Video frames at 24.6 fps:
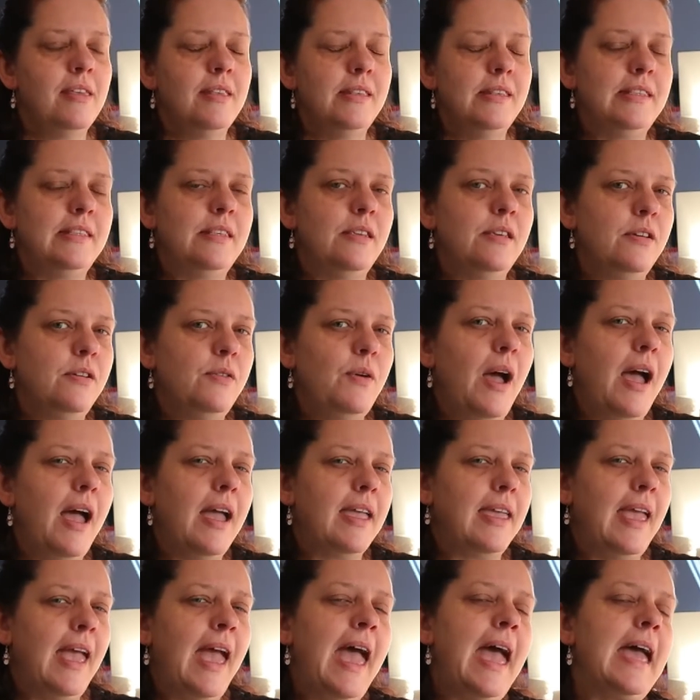So
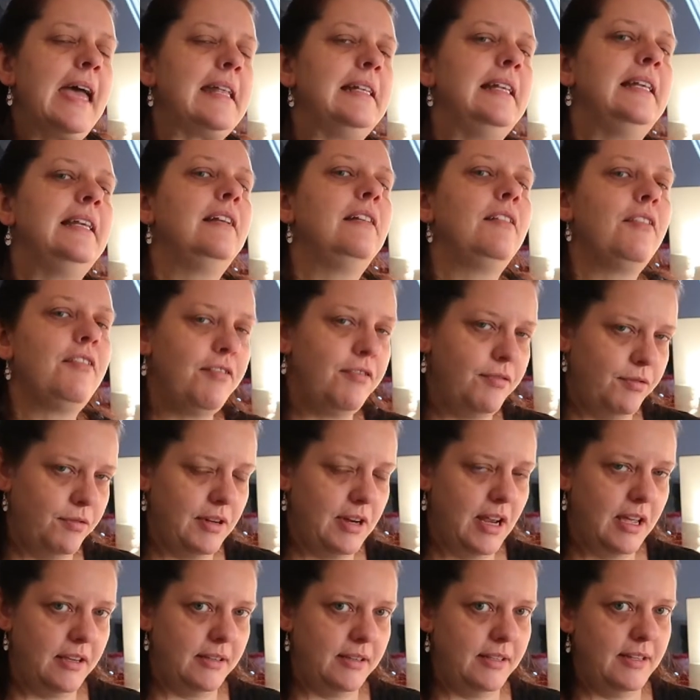I had a little
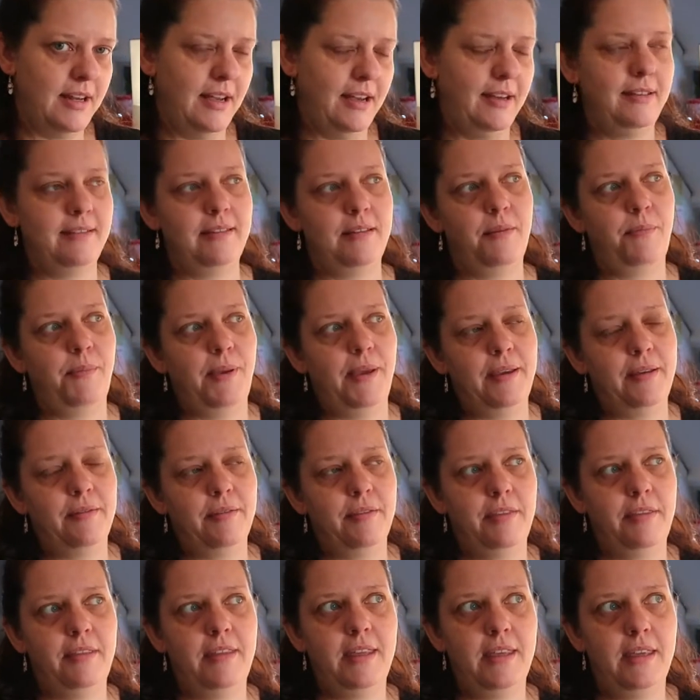thought last night about
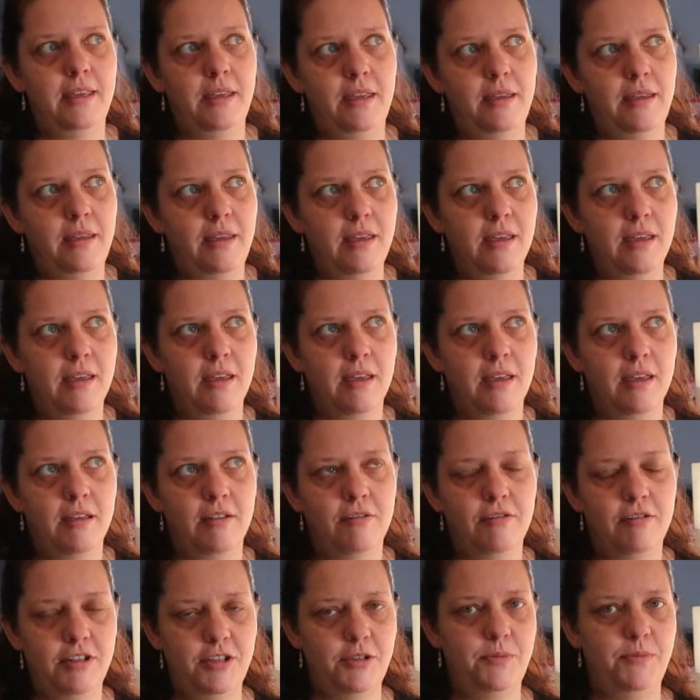the
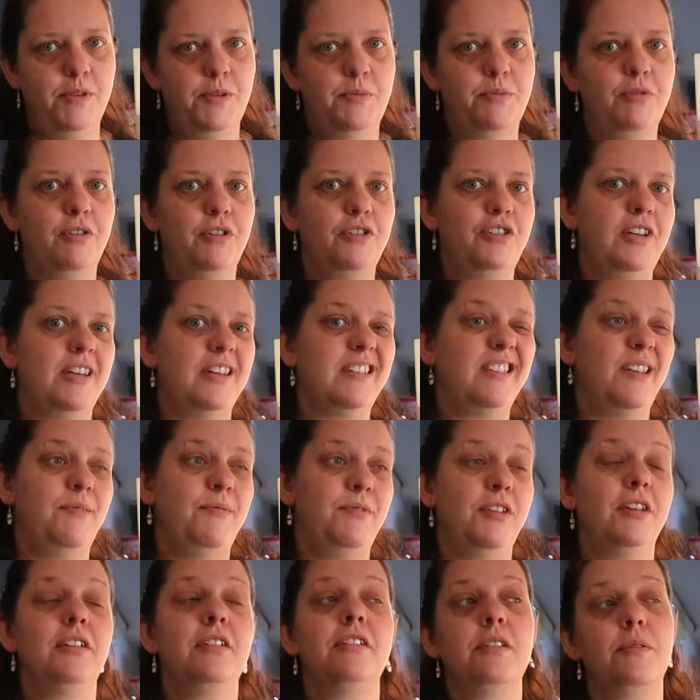Christmas projects I'm
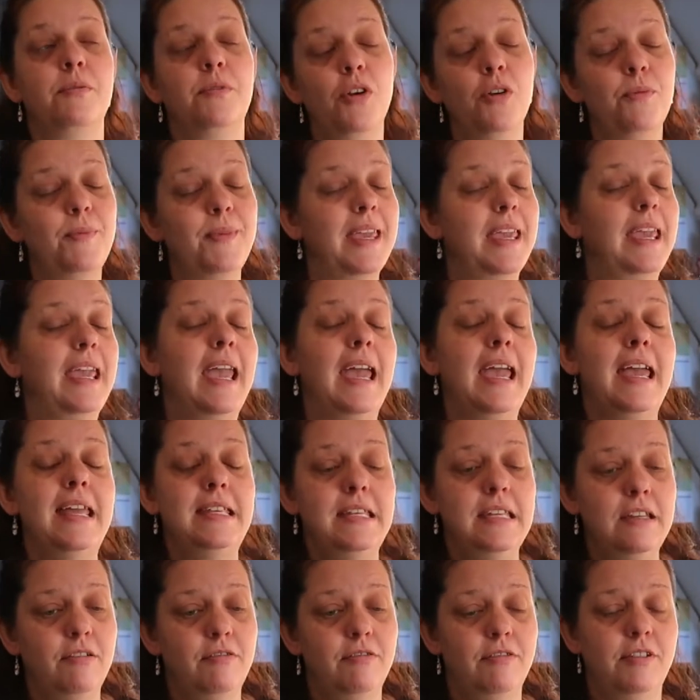doing. So I'm not making
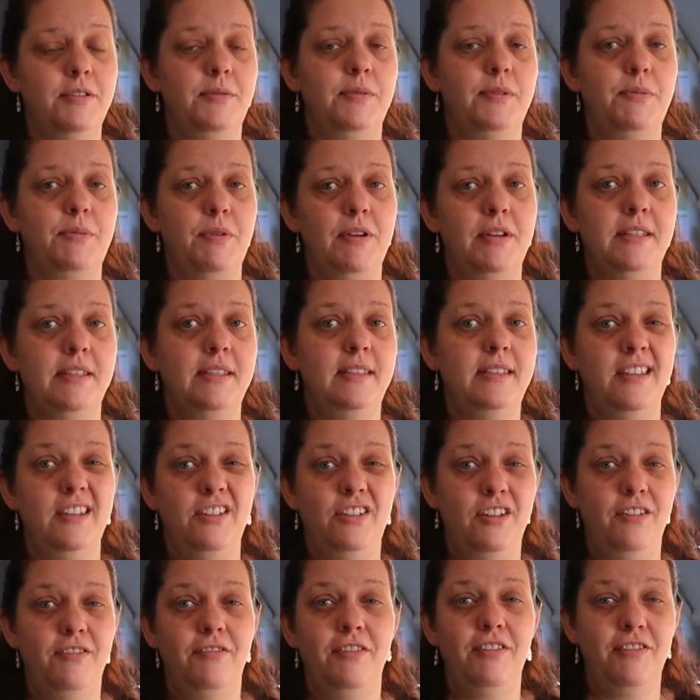any Christmas presents
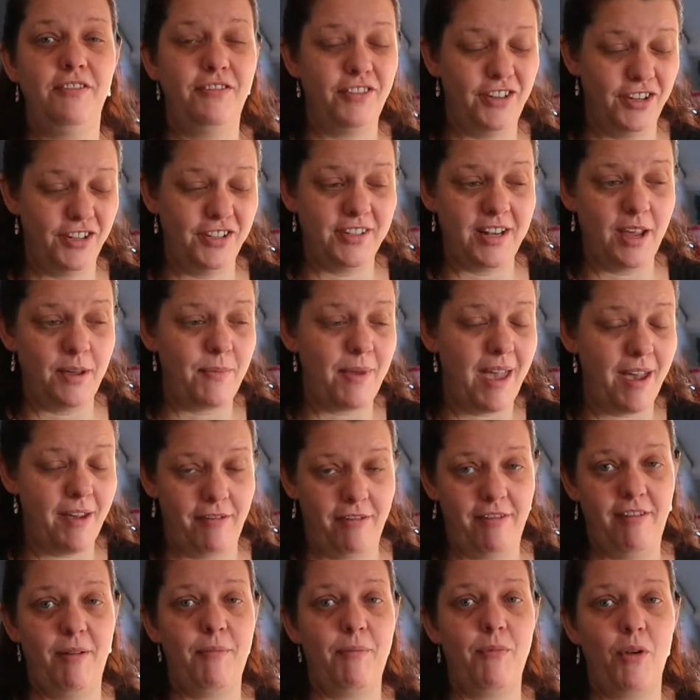this year. For the first time
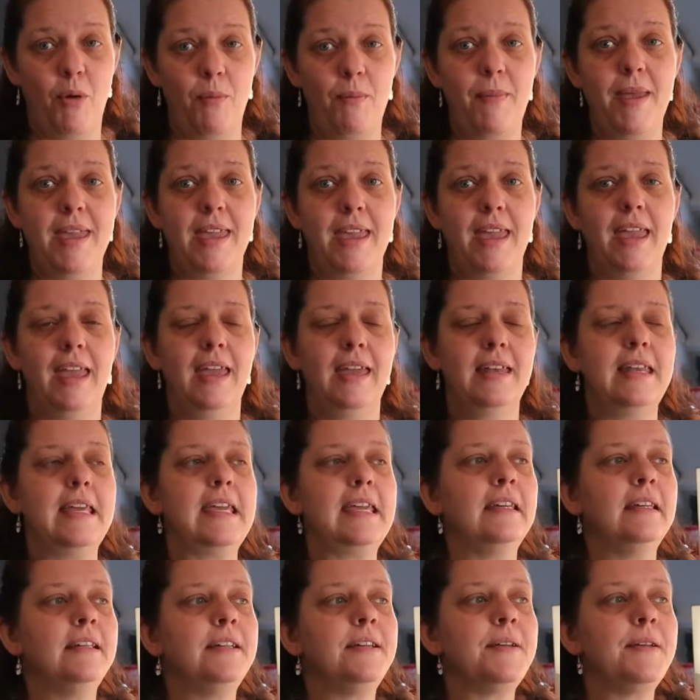ever, I'm not making
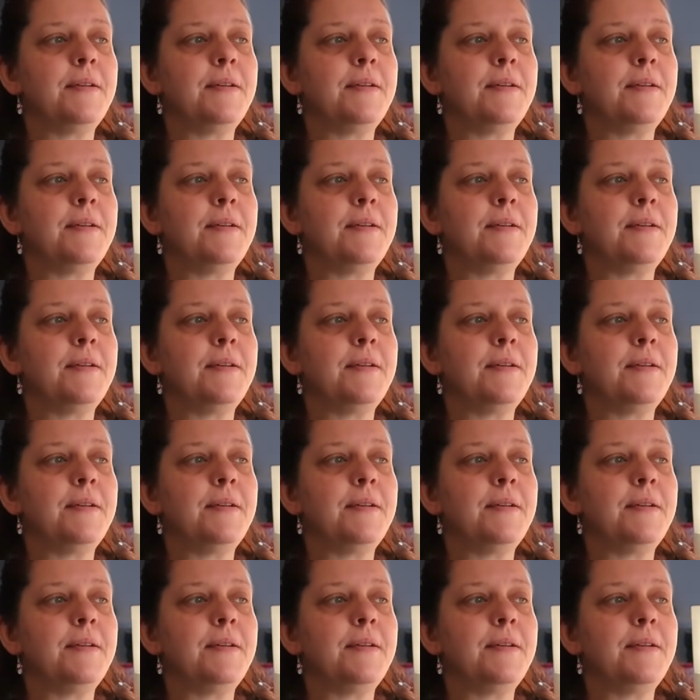any.